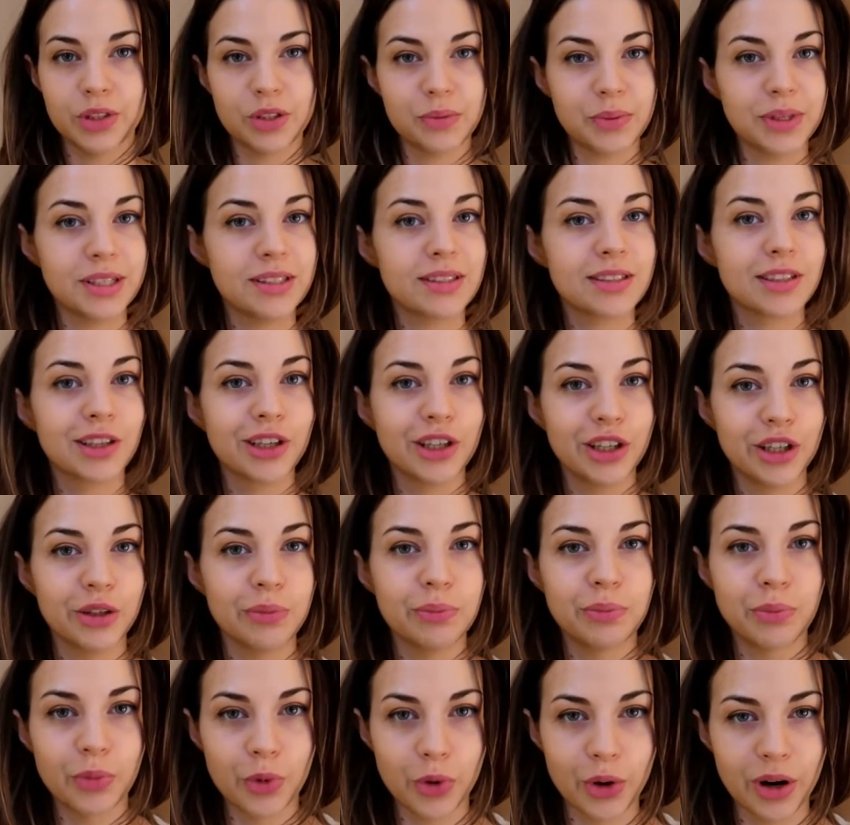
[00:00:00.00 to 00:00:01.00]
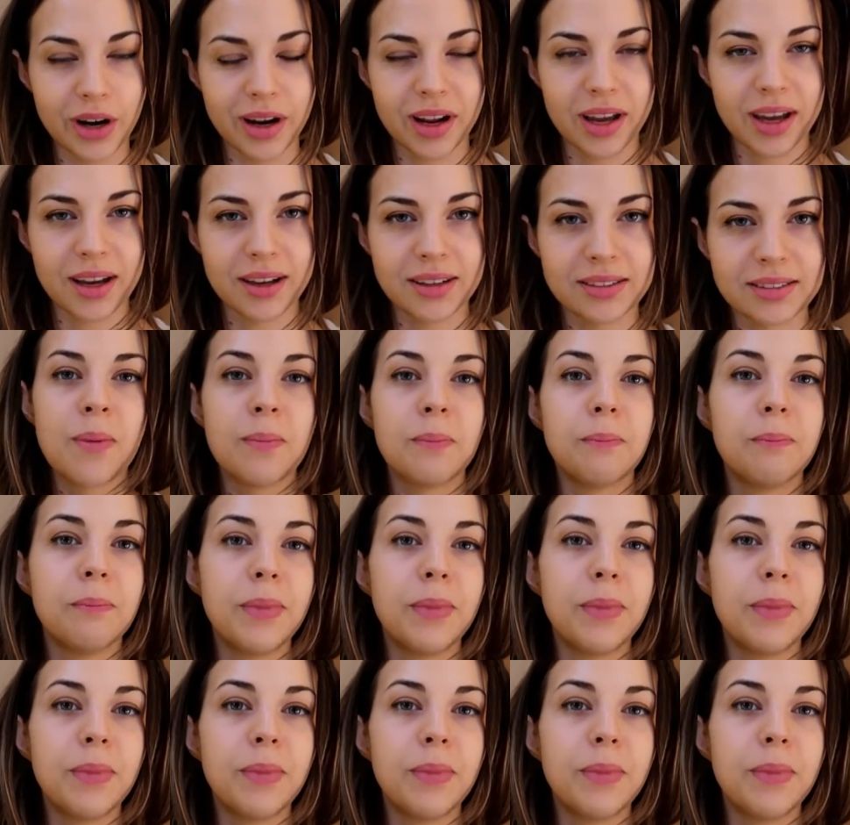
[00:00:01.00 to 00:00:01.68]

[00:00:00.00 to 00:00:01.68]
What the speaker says: which means good morning.